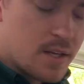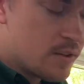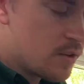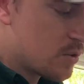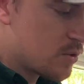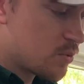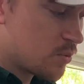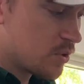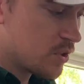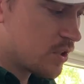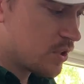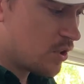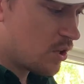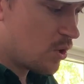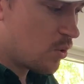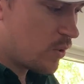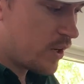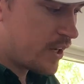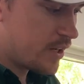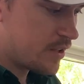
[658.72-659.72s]
there's really no
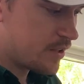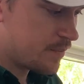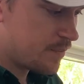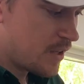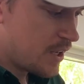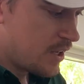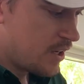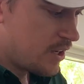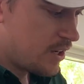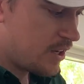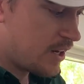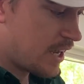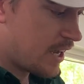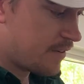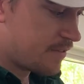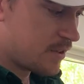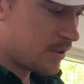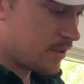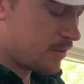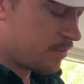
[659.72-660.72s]
way to. You'd
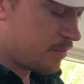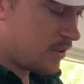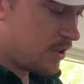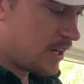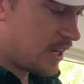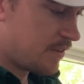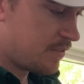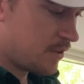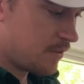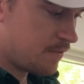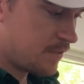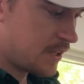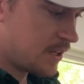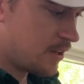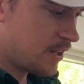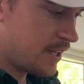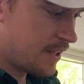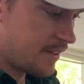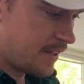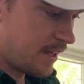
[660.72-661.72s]
have to
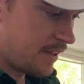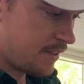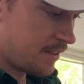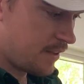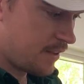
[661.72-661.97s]
ventilate that